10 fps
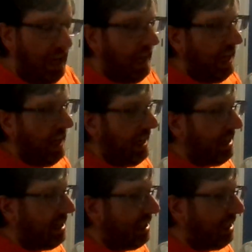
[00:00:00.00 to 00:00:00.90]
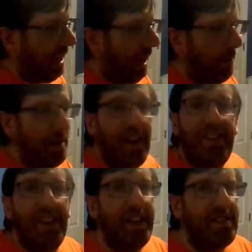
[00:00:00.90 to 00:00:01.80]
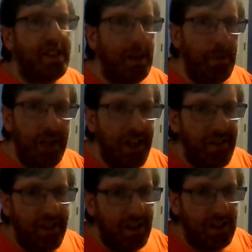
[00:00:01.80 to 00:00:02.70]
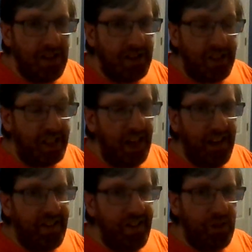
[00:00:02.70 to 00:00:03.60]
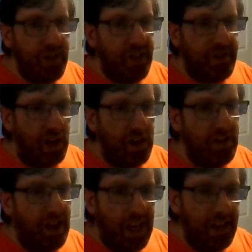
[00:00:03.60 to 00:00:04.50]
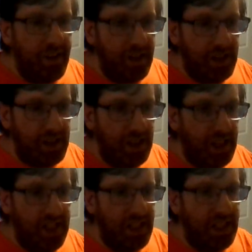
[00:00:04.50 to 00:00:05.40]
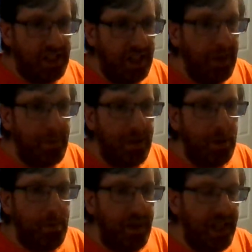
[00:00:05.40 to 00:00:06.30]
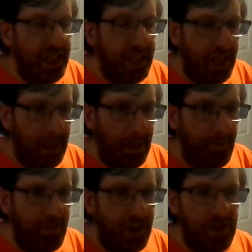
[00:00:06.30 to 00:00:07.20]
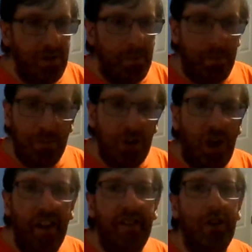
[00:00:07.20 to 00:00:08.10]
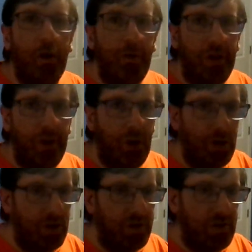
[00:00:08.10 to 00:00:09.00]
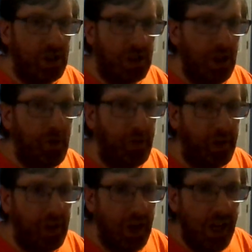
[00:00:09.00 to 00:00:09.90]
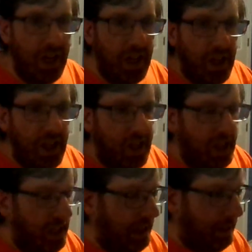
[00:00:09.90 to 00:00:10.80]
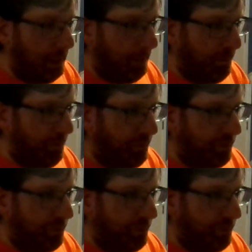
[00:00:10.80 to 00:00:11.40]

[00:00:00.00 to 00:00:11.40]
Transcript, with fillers: And I'm not saying it's going to be easy because the Kansas City Chiefs are not team to be um, glossed over or looked over. Um,